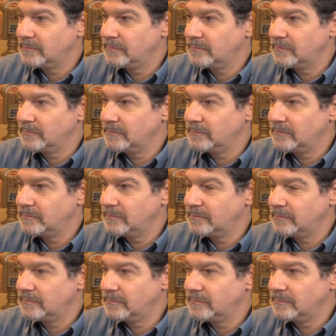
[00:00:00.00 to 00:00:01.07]

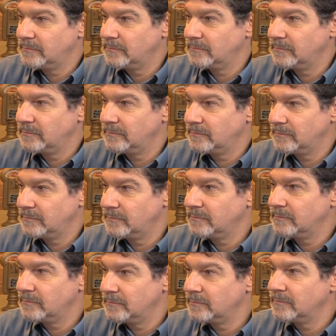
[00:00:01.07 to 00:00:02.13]

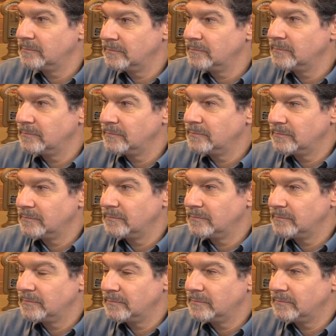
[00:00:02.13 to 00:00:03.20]

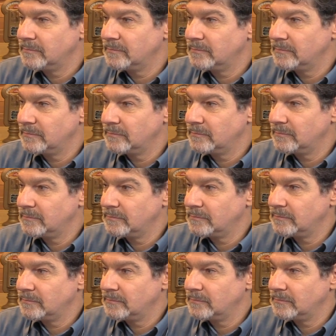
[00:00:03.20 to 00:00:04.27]

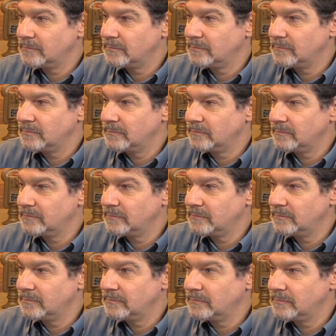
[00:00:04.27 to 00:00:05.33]

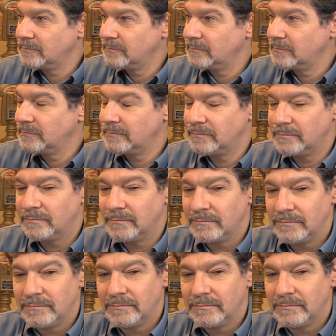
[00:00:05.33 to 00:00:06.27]
No words are spoken by the person on screen.